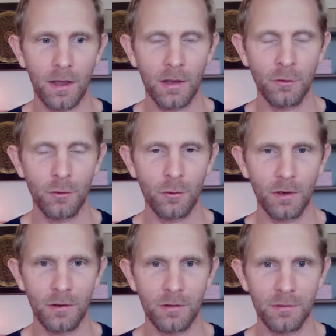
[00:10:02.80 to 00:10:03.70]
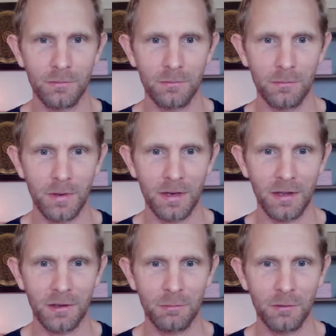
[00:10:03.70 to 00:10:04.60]
I know, and
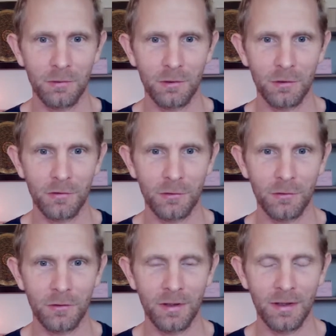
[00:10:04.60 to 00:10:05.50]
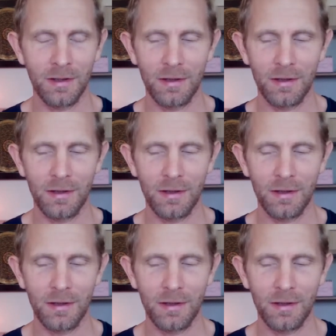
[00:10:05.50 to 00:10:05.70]
many other people also